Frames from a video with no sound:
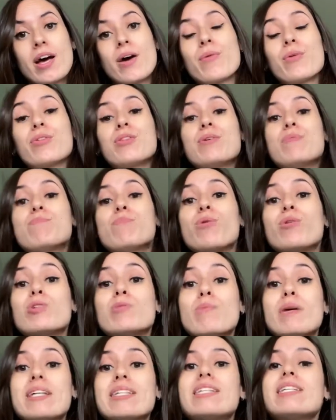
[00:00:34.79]
Well, the most
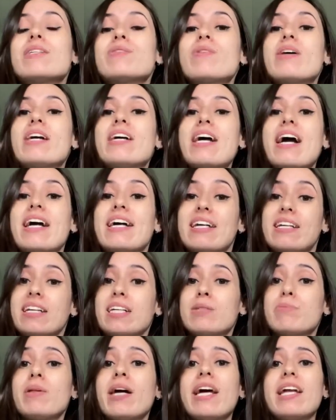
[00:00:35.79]
basic way I can
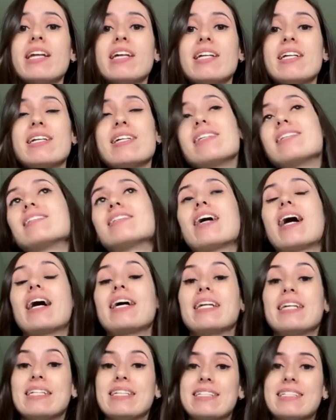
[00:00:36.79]
explain it is
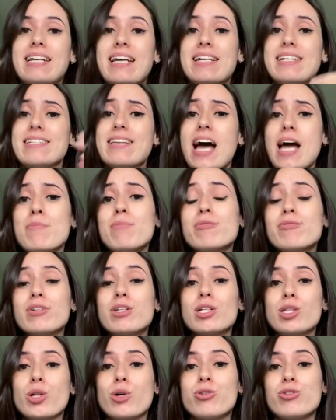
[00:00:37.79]
that it's a type of
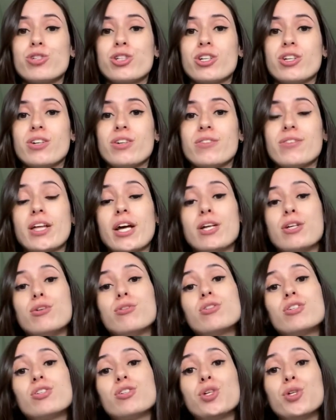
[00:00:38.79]
enclosure that
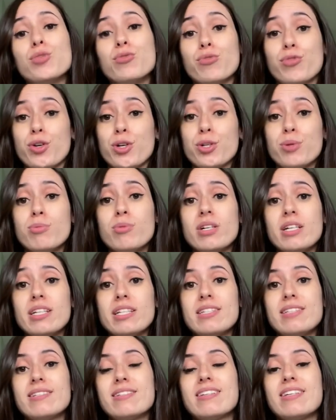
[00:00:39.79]
uses
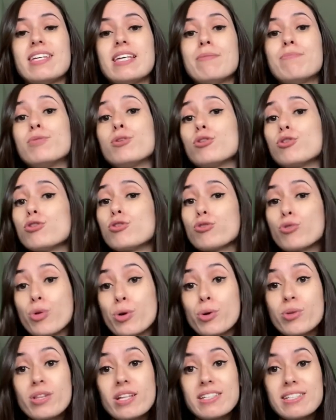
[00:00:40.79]
invertebrates to keep the
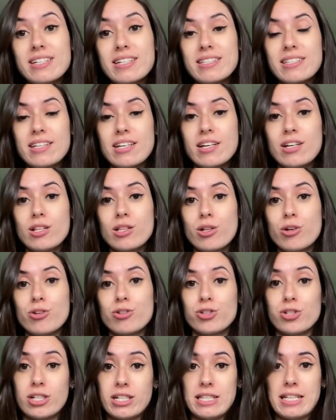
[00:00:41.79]
soil that's in the
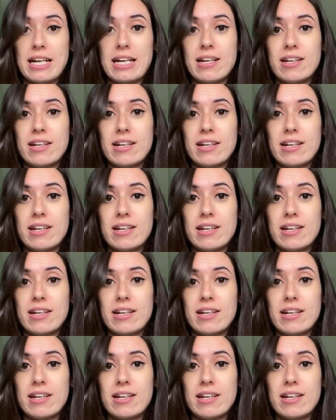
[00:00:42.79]
enclosure clean.